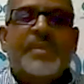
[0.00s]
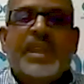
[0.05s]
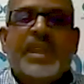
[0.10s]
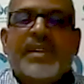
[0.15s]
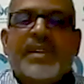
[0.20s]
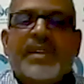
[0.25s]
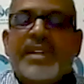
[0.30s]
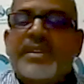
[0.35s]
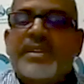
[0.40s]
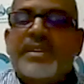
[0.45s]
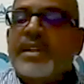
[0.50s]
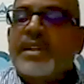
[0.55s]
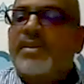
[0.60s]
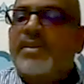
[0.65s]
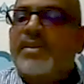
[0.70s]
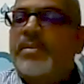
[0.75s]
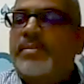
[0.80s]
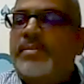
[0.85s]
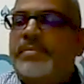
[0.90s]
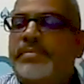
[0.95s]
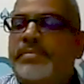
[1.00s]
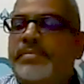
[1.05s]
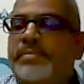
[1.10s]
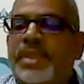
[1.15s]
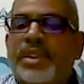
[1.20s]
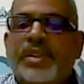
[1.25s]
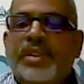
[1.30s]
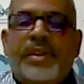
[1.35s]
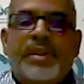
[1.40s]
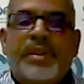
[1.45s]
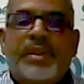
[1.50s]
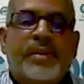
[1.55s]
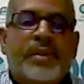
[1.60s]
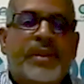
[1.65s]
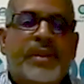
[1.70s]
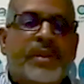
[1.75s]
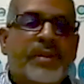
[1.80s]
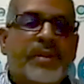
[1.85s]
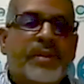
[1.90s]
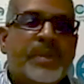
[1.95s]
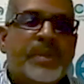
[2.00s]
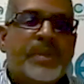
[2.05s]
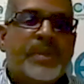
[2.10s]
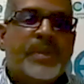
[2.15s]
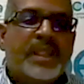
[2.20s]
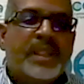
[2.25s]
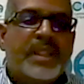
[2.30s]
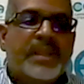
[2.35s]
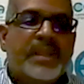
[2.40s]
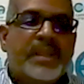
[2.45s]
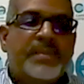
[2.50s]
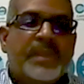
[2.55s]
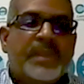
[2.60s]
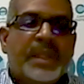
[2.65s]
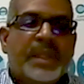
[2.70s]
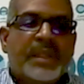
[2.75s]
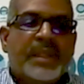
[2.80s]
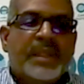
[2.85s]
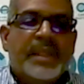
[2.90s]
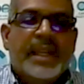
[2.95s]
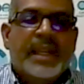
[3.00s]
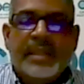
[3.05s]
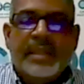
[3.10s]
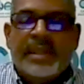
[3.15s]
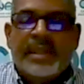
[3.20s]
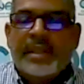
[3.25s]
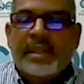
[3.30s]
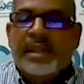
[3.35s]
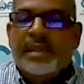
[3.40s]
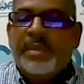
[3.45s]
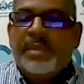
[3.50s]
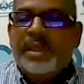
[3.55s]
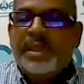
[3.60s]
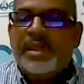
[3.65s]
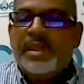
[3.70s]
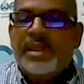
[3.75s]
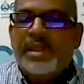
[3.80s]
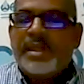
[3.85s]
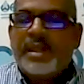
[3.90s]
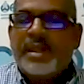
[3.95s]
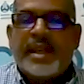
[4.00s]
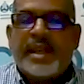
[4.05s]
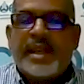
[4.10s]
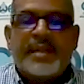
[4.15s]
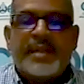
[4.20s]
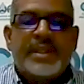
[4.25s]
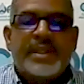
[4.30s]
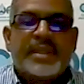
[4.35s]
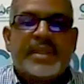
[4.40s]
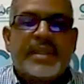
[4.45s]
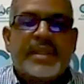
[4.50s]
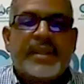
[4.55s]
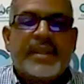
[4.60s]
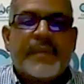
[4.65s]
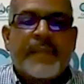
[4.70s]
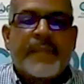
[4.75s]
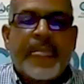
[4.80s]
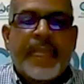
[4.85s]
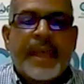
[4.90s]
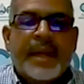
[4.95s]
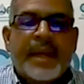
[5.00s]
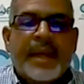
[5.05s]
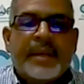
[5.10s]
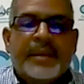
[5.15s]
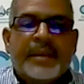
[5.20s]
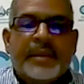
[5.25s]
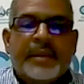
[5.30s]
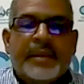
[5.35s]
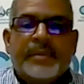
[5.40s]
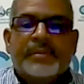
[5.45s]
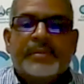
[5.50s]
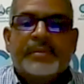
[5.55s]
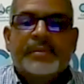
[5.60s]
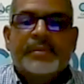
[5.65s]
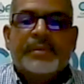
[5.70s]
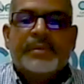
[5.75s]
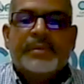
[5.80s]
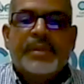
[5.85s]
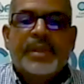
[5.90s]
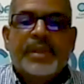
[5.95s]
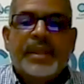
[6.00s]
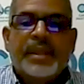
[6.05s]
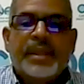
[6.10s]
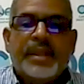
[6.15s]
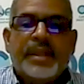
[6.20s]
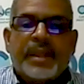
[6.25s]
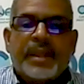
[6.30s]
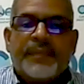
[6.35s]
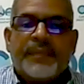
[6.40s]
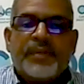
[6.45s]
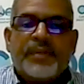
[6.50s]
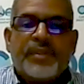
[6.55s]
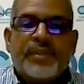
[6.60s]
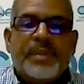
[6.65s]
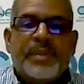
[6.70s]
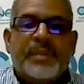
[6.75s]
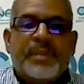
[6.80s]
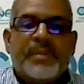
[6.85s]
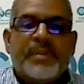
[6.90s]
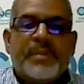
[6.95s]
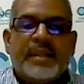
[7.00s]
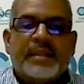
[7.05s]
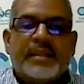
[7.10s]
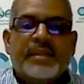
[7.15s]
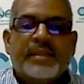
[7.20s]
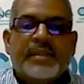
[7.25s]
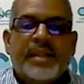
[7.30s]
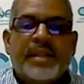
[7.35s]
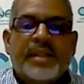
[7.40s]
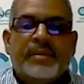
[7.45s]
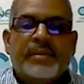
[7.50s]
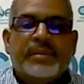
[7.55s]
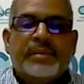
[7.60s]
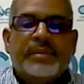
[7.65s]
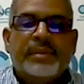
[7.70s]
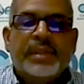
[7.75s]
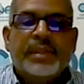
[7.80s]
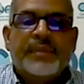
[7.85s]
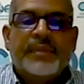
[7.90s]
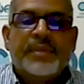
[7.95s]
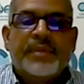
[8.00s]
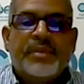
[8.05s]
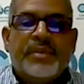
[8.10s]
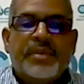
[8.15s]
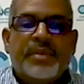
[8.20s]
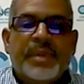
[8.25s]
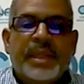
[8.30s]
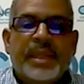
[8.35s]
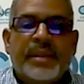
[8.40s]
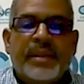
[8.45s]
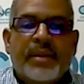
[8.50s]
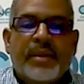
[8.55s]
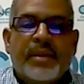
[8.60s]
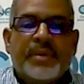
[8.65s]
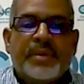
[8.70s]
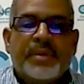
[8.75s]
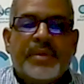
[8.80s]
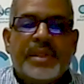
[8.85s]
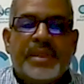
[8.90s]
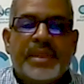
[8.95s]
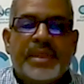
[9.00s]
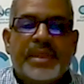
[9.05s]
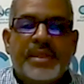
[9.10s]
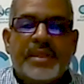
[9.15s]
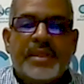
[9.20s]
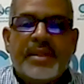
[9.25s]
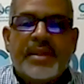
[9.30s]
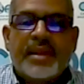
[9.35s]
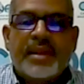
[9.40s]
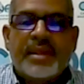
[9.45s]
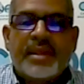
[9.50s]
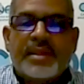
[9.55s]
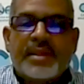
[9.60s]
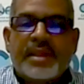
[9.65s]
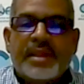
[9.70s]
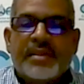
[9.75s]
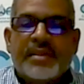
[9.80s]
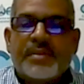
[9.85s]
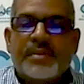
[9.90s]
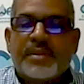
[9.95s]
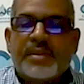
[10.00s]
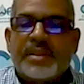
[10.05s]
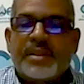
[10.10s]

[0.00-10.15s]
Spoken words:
They're sent home. You don't want to keep the elderly there because they're high risk. And if you're trimming back down, if you're trimming operations, the non-essential workers